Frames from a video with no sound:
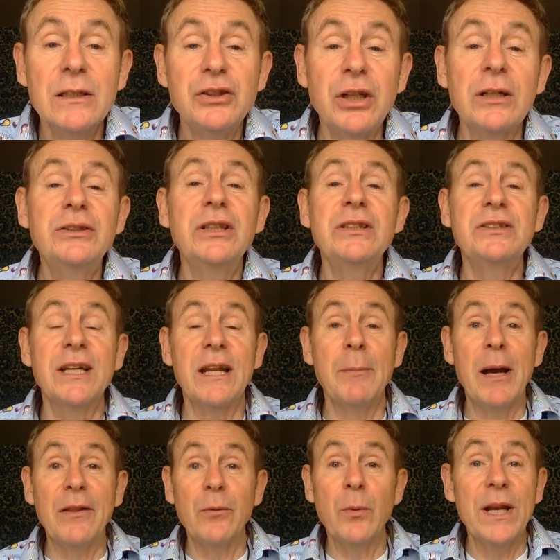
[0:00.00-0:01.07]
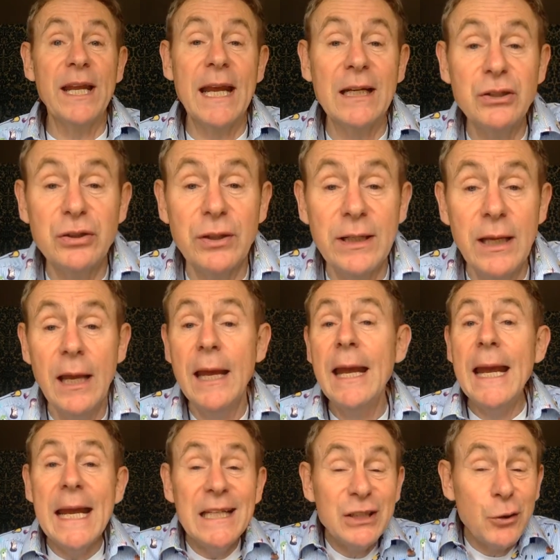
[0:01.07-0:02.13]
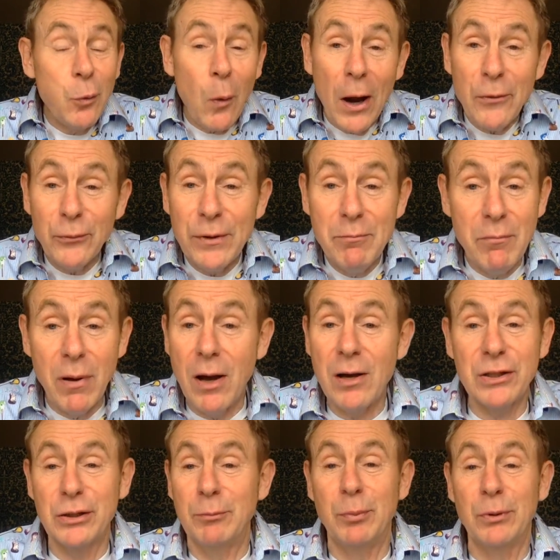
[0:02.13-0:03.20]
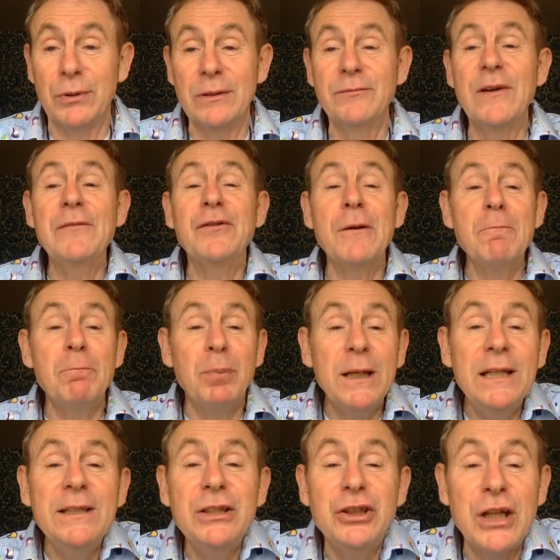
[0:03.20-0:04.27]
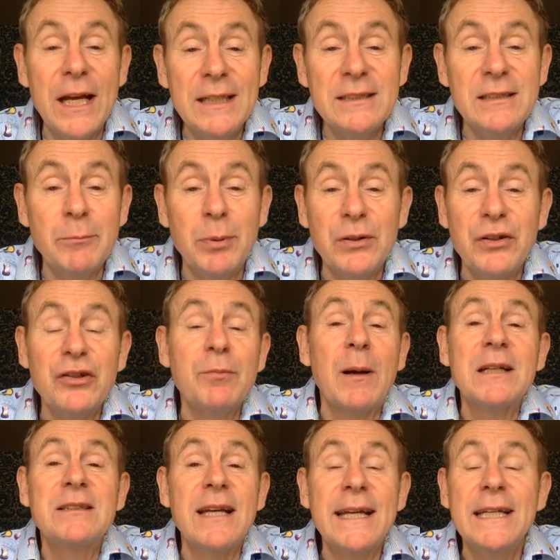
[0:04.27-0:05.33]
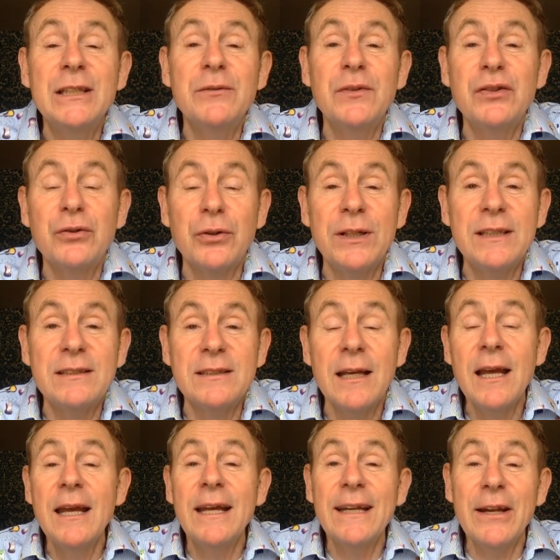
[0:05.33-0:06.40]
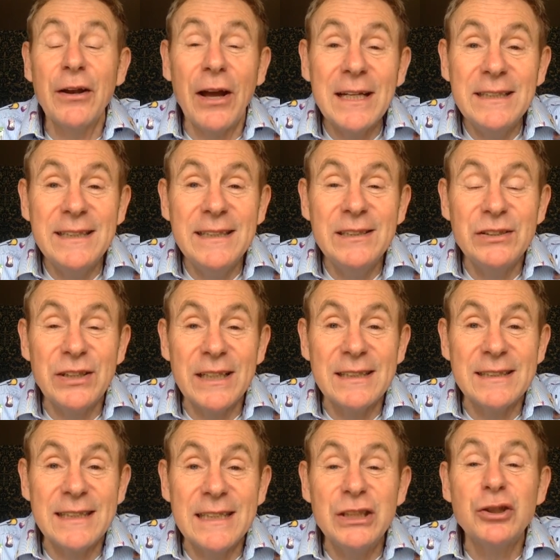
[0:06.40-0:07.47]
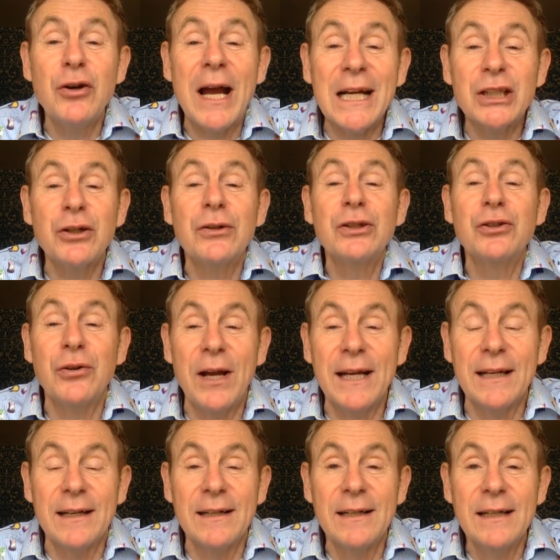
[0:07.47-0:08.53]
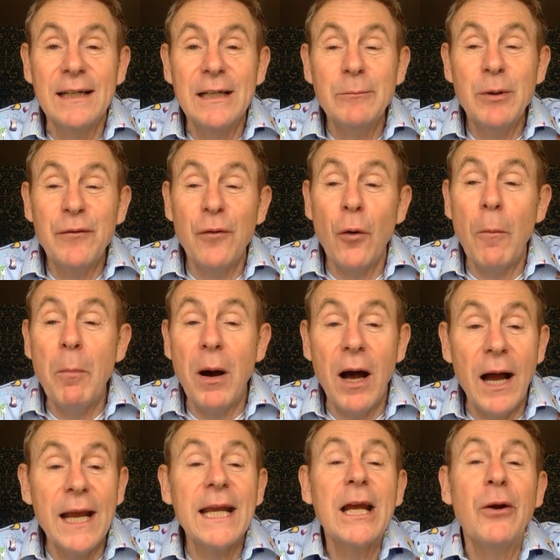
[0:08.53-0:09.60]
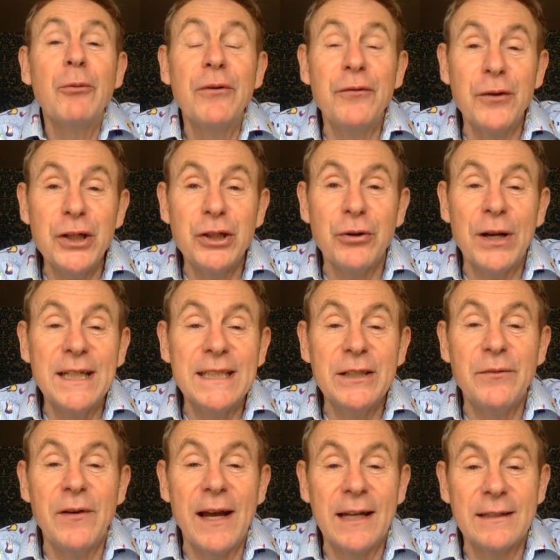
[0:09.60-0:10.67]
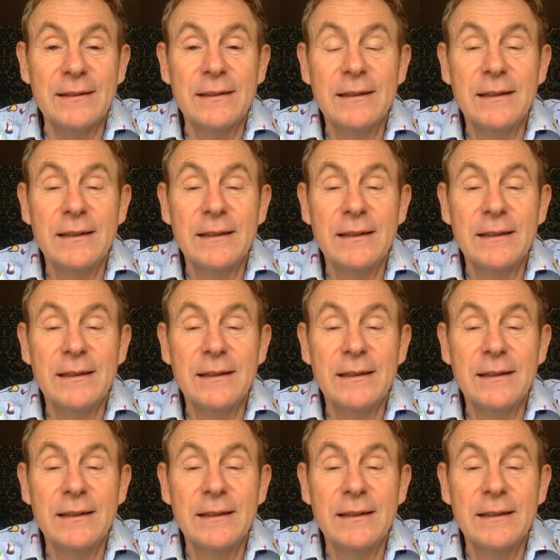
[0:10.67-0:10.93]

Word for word: Judges said about the winning entry, it's quite remarkable. They've completely changed the business by taking to the streets in a 1960s tractor and trailer before buying a refrigerated van.